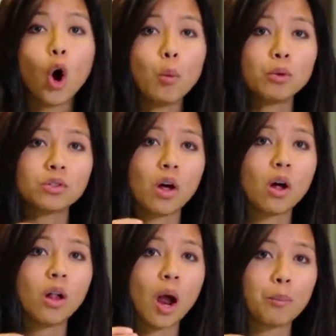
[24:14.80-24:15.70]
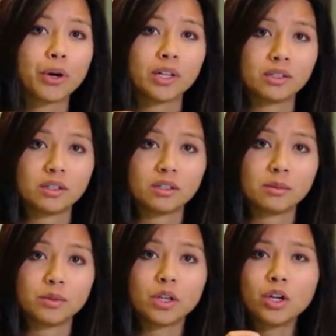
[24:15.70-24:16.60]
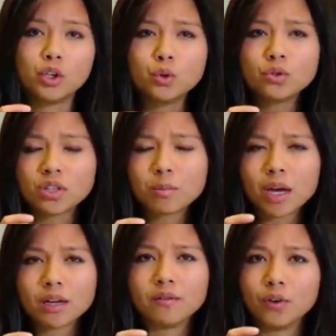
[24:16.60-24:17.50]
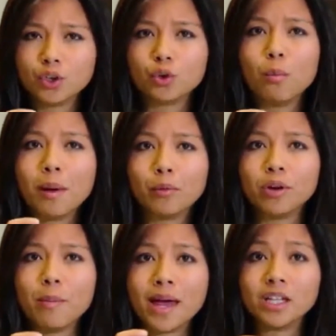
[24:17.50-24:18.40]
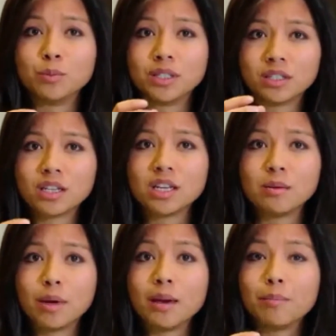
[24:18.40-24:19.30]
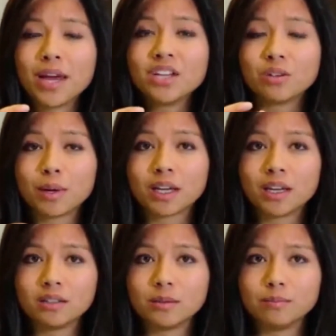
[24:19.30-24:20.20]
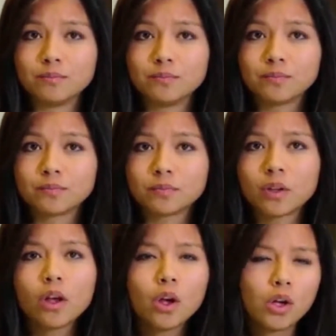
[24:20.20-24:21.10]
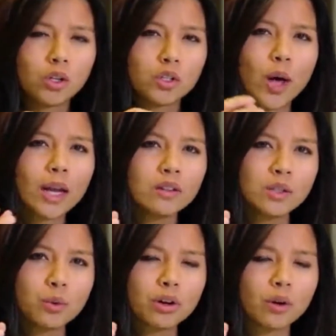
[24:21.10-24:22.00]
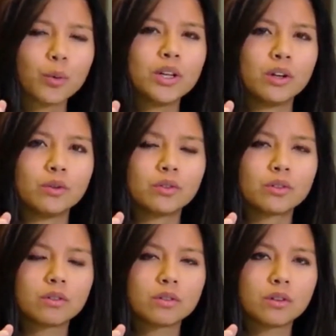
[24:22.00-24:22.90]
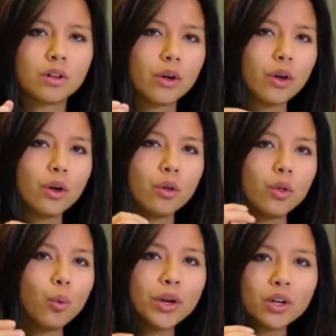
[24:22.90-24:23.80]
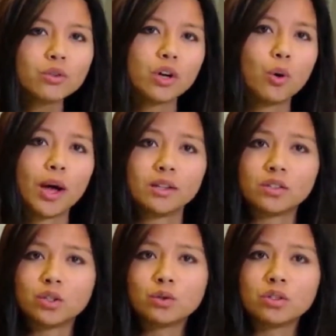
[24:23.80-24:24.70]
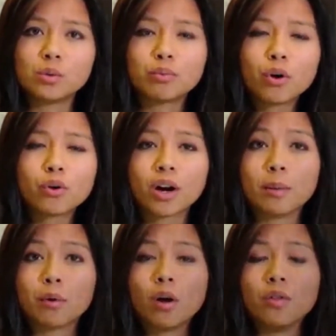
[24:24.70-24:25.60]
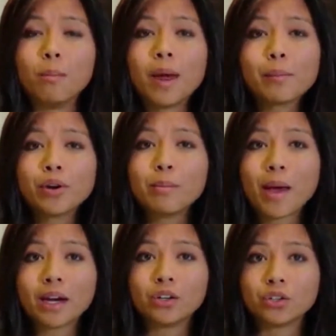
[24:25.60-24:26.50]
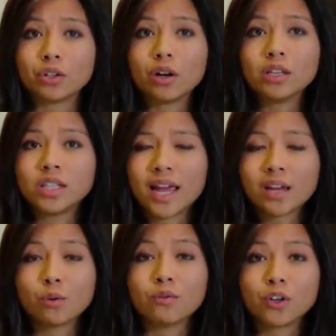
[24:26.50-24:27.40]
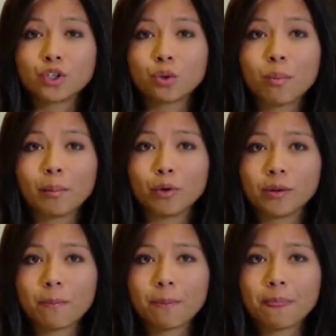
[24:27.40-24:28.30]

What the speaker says: Almost all operating systems use some kind of virtual memory management scheme and paging mechanism. So how does it work on Windows? The Windows OS uses a program called the Memory Manager to handle virtual memory.